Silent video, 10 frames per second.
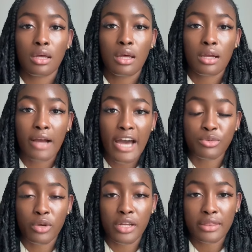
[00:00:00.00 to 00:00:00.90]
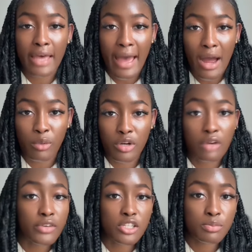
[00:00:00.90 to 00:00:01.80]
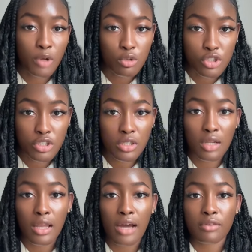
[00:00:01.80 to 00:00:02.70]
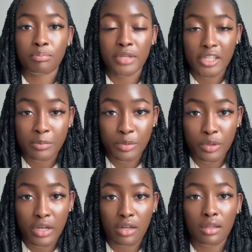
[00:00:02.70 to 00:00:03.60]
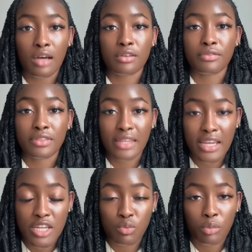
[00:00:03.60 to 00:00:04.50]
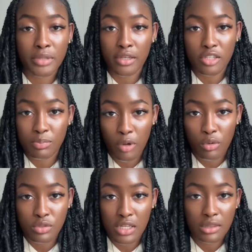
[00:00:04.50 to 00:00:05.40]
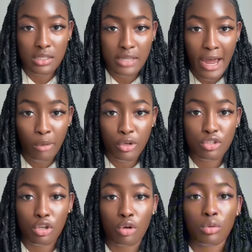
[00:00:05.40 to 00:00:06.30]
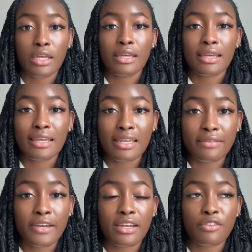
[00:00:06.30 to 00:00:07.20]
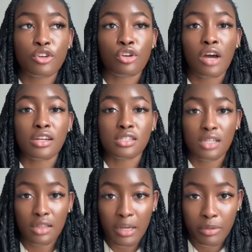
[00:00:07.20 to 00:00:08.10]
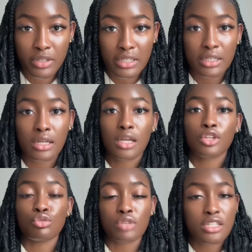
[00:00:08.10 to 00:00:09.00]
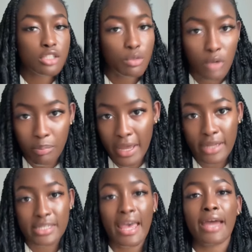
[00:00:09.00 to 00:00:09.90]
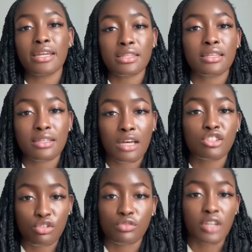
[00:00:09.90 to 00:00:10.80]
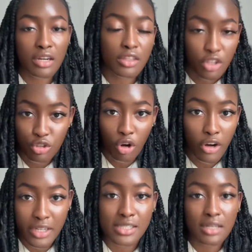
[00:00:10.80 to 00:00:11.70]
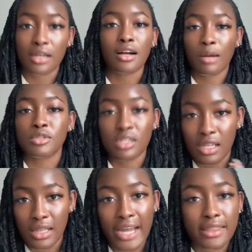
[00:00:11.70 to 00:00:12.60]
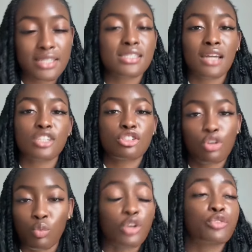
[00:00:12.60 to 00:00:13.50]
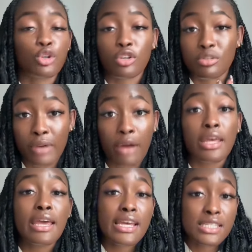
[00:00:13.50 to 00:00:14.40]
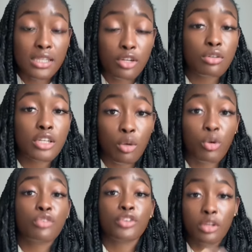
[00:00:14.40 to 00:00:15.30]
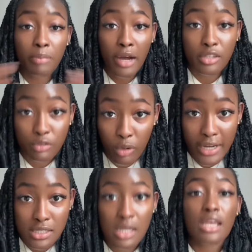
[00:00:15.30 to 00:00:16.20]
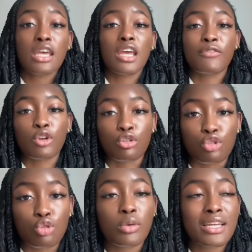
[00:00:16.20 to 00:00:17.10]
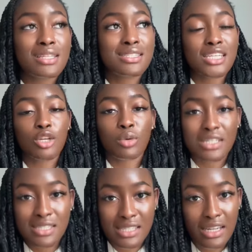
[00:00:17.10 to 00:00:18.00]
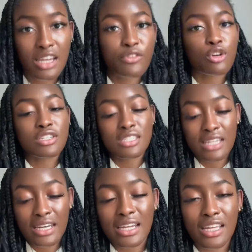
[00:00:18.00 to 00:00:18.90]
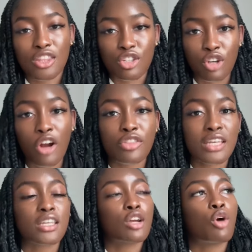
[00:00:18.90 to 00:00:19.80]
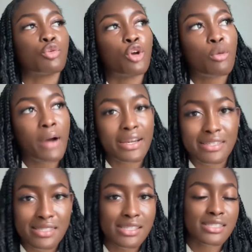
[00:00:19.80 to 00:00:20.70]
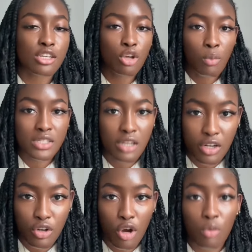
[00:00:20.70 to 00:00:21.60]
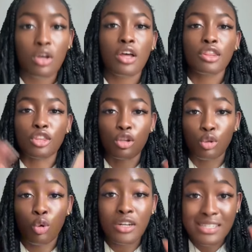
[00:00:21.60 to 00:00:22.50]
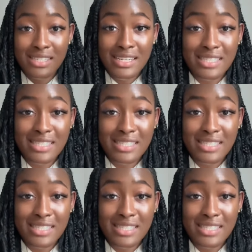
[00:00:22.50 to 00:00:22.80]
Guys, we're in the hour of exposure. A lot of people and a lot of things will be exposed in this hour. So even if you're not a celebrity, you need to repent. Anything that you've done in the dark is going to come to the light. This is not just a word for Chris Brown. It's literally a word for the body of Christ. If you're doing secret sin, if you're sinning in the dark thinking, oh, nobody sees it, no one's going to know, the Lord sees it